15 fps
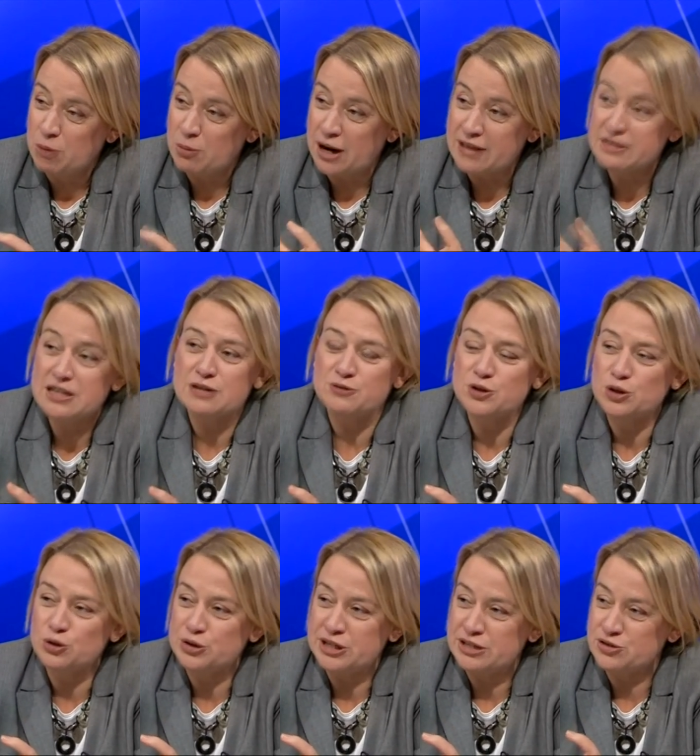But I think if you
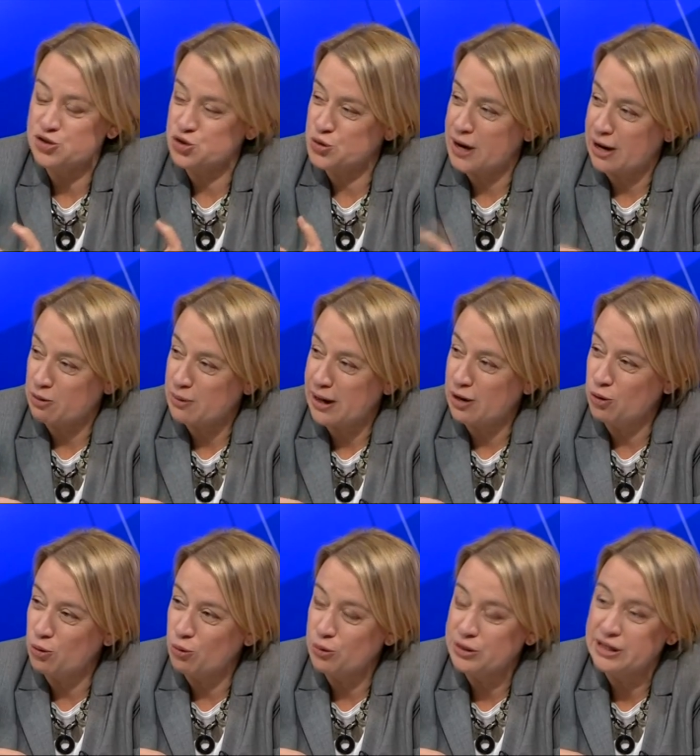look at his track
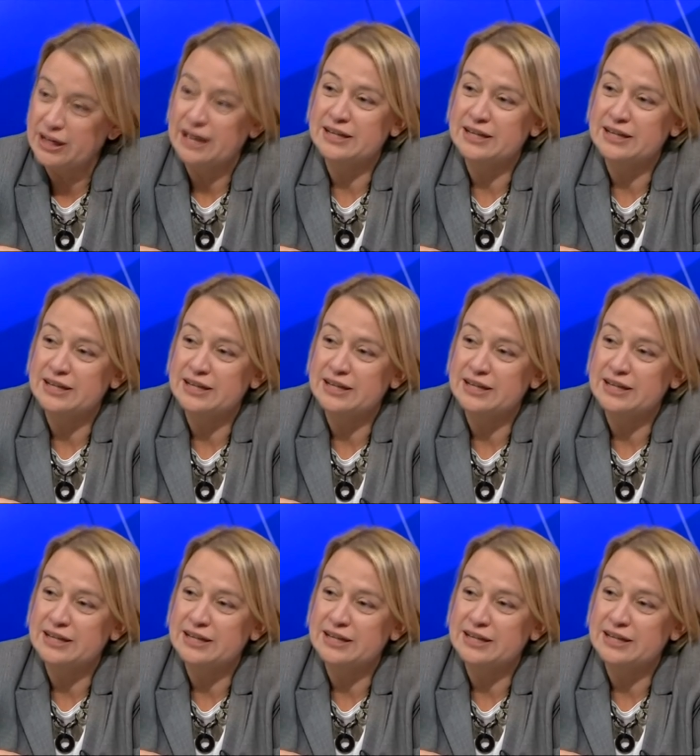record